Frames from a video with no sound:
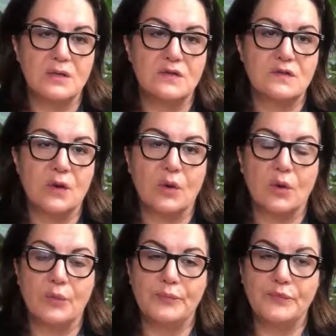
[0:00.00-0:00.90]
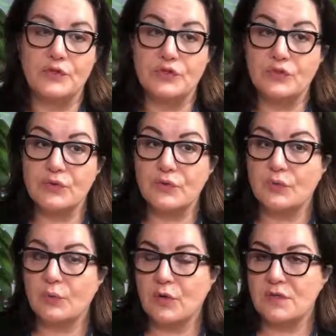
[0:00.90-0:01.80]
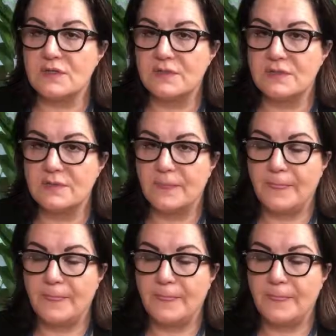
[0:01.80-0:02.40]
So the truth was